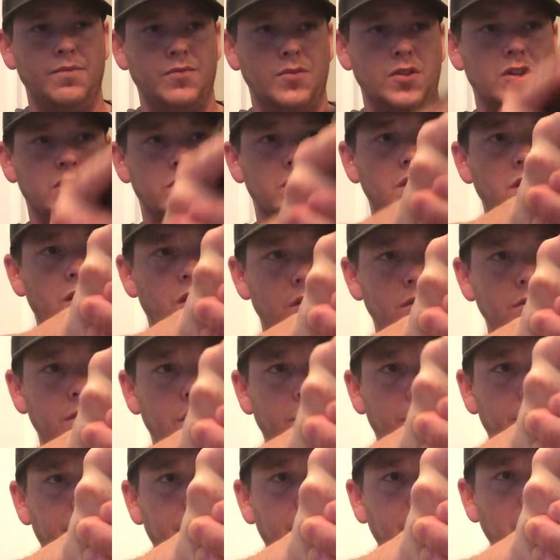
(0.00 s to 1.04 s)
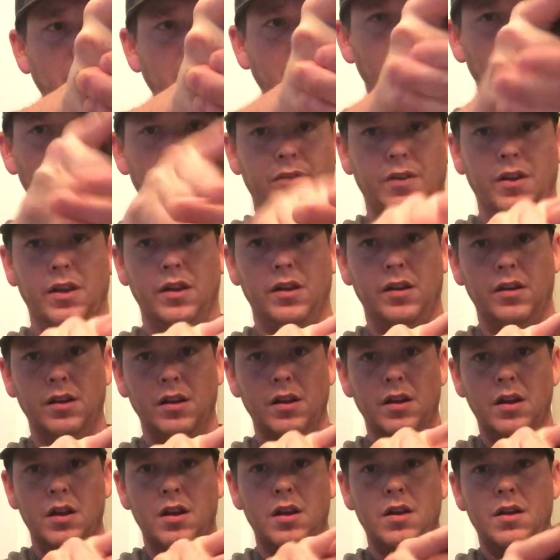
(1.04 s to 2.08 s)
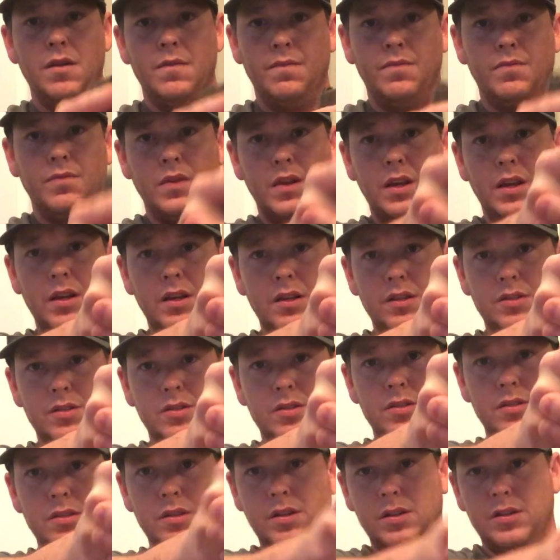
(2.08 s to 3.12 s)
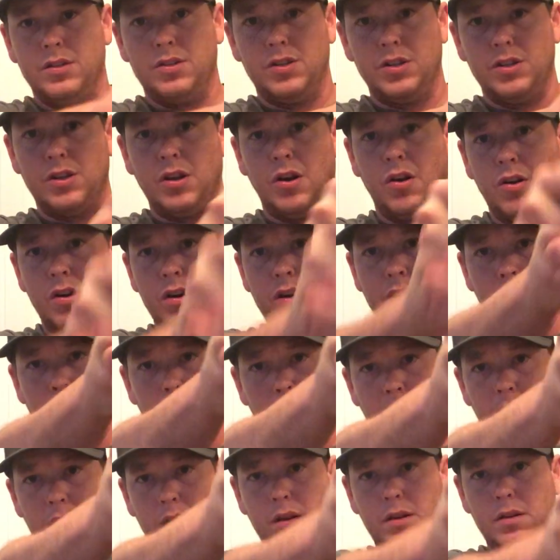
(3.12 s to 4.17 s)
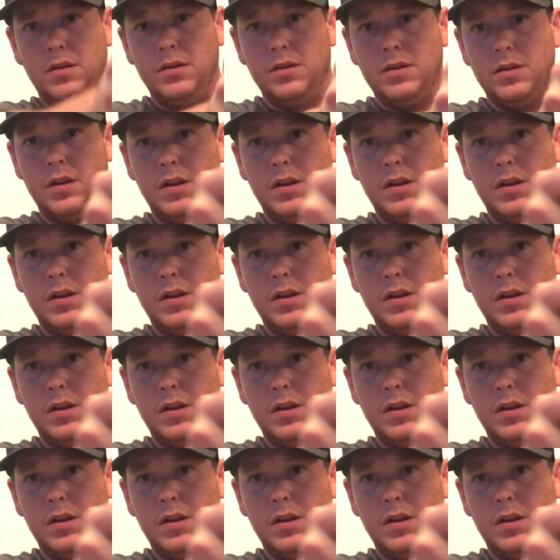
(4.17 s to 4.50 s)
just the feel of it is just hard to beat.